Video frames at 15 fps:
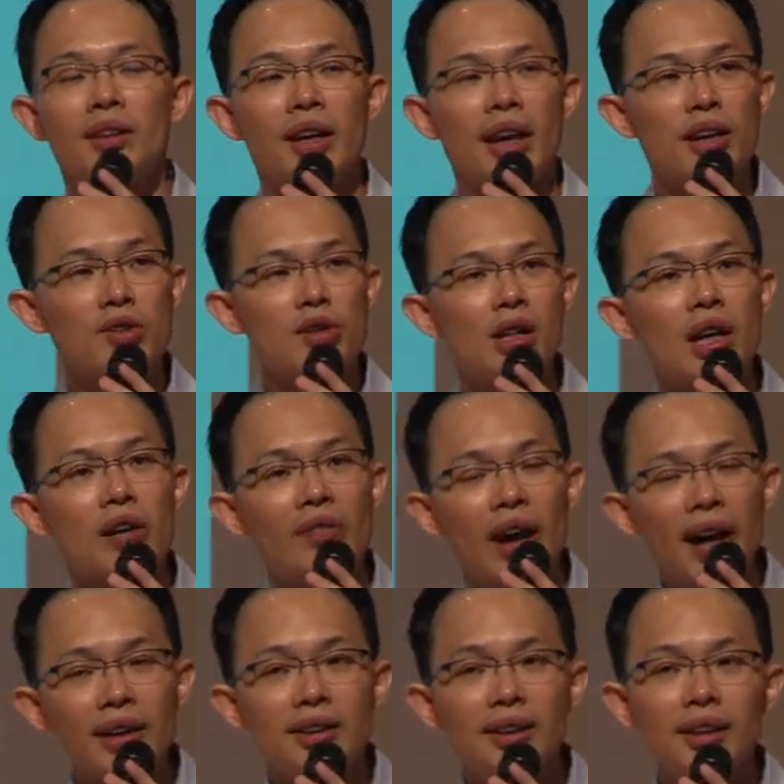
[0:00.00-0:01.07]
They actually have
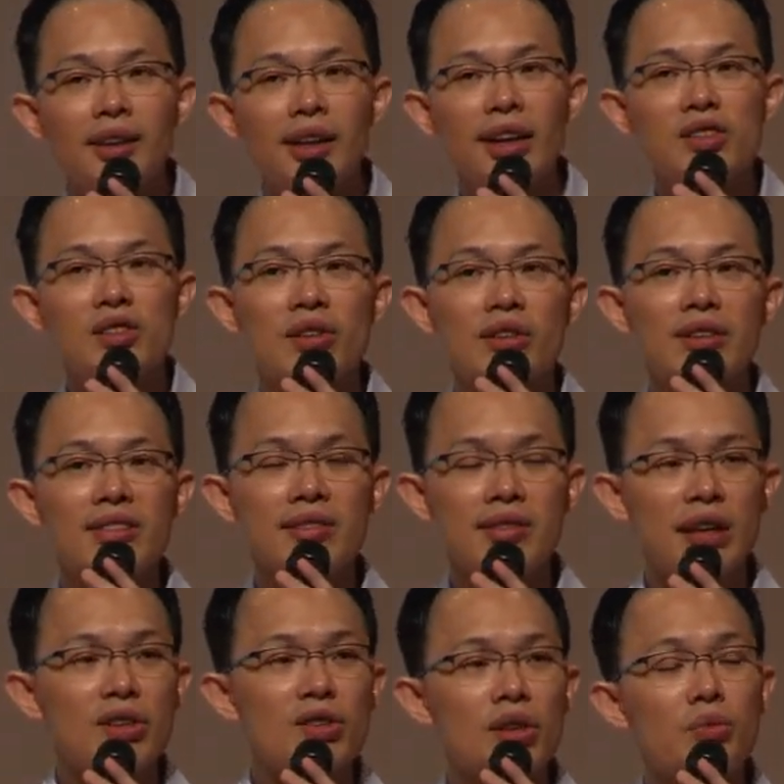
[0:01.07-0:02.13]
IT lecturers
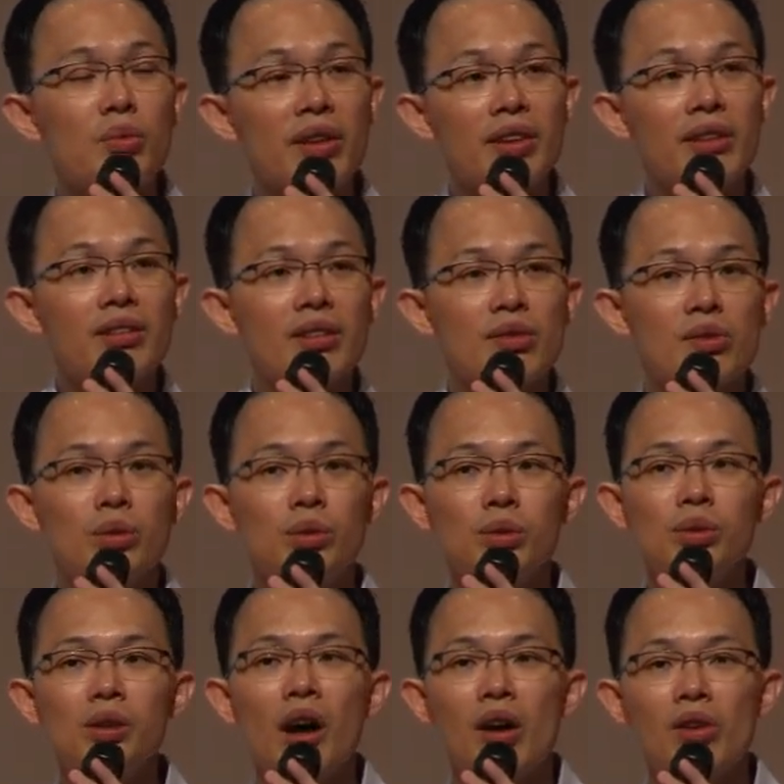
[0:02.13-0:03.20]
stationed within the
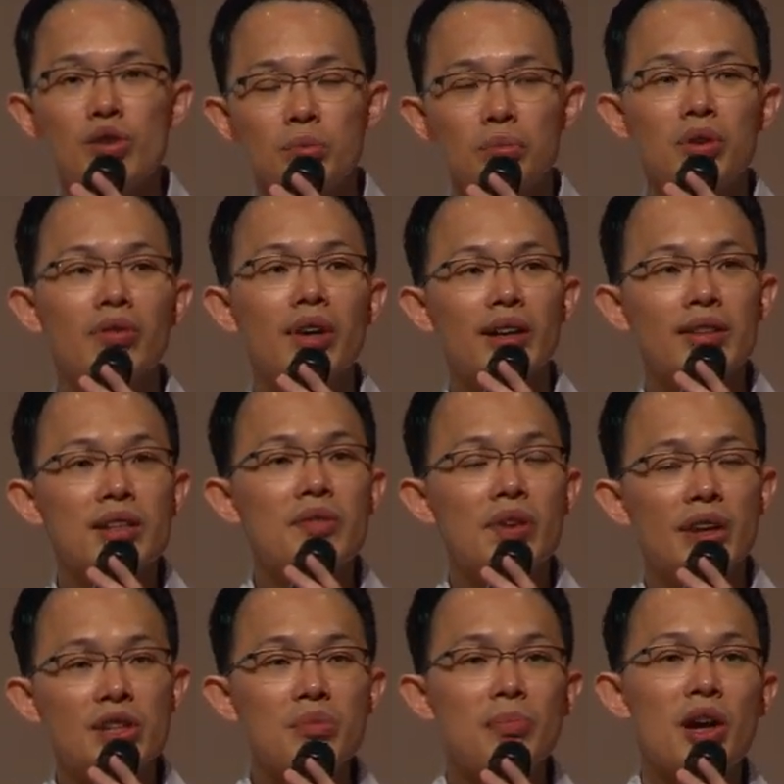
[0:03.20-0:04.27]
school to provide these
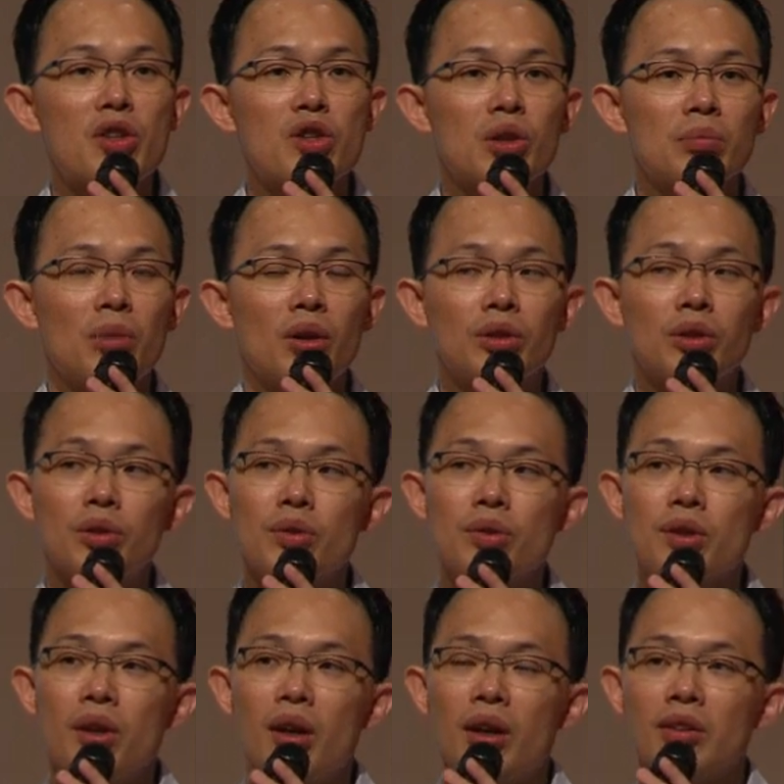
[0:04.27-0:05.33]
very special
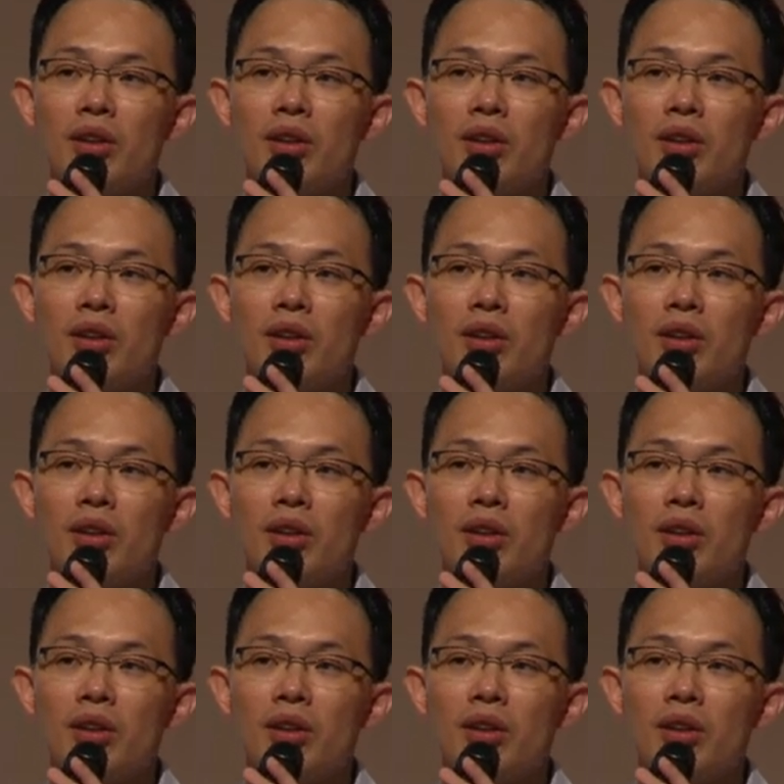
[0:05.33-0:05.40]
modules.